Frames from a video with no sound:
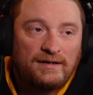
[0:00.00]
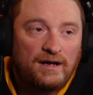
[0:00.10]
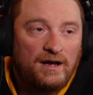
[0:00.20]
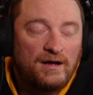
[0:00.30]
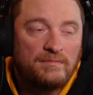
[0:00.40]

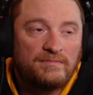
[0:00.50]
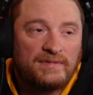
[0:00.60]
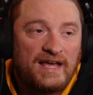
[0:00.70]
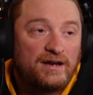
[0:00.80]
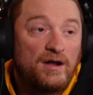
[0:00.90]

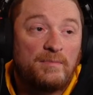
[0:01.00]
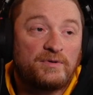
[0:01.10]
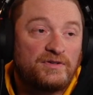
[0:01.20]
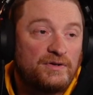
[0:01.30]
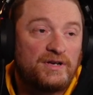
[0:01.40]
They had an
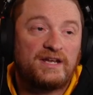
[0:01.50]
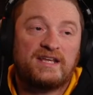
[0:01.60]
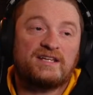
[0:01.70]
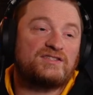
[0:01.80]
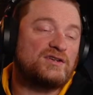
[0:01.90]
opportunity to
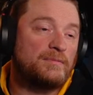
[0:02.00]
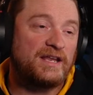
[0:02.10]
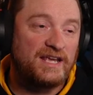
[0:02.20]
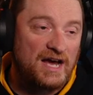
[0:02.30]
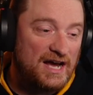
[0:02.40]
get so
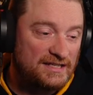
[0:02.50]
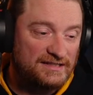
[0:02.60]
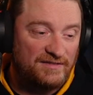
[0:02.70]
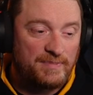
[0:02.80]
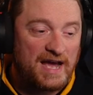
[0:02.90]
many guys.
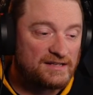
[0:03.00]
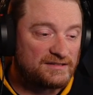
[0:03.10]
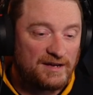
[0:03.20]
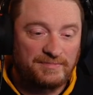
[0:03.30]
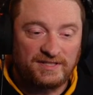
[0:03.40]
They've passed
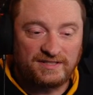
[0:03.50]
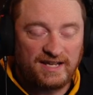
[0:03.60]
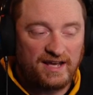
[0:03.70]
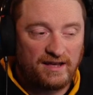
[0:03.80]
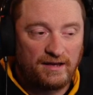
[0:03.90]
up to
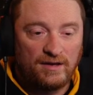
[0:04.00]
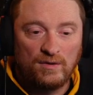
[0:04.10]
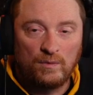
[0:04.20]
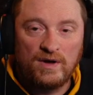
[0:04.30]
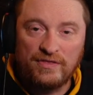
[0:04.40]
stay
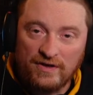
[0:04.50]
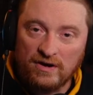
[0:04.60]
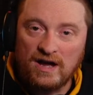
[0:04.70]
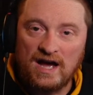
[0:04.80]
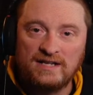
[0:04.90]
with their
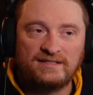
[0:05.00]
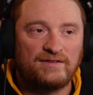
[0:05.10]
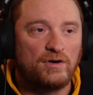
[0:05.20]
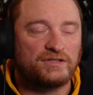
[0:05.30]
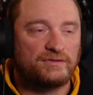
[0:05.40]
guys.
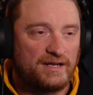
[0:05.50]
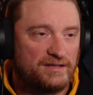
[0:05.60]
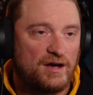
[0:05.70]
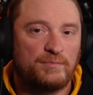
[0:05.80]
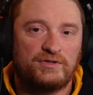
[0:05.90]
They've also had
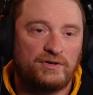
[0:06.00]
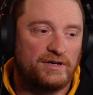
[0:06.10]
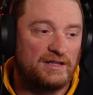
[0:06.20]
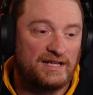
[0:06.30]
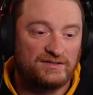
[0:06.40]
the opportunity
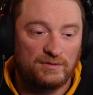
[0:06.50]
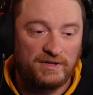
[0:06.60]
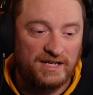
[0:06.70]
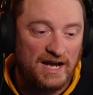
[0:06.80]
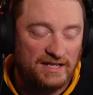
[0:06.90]
to let so
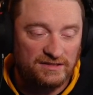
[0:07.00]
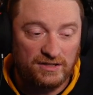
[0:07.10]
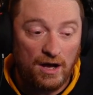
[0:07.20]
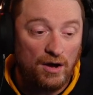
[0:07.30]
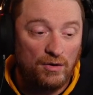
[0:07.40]
many guys
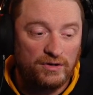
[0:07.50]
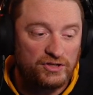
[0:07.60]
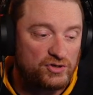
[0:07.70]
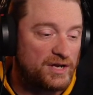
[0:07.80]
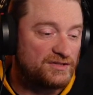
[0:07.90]
go and to
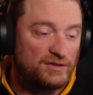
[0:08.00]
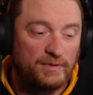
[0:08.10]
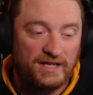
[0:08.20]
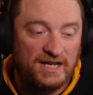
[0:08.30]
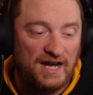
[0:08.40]
trade so
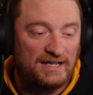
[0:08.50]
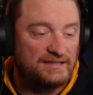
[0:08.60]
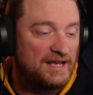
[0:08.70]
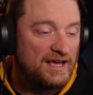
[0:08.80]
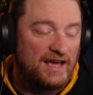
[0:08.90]
many guys.
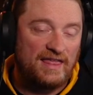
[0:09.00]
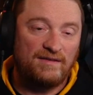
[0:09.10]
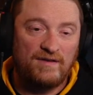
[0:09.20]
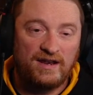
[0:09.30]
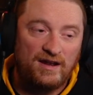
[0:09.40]
And
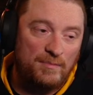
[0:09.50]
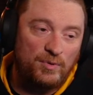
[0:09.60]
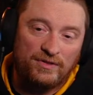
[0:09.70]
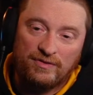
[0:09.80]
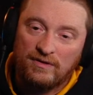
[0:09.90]
they've ended up
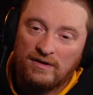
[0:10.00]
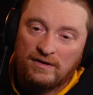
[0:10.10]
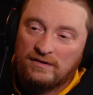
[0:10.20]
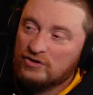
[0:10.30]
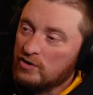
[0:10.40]
with
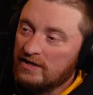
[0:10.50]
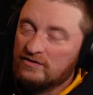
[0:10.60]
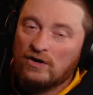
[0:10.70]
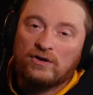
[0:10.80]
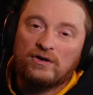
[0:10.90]
Trey
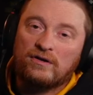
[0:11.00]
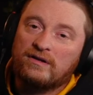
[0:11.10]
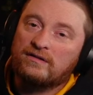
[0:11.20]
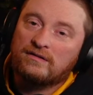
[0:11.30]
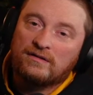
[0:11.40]
Turner
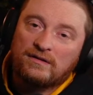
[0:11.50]
and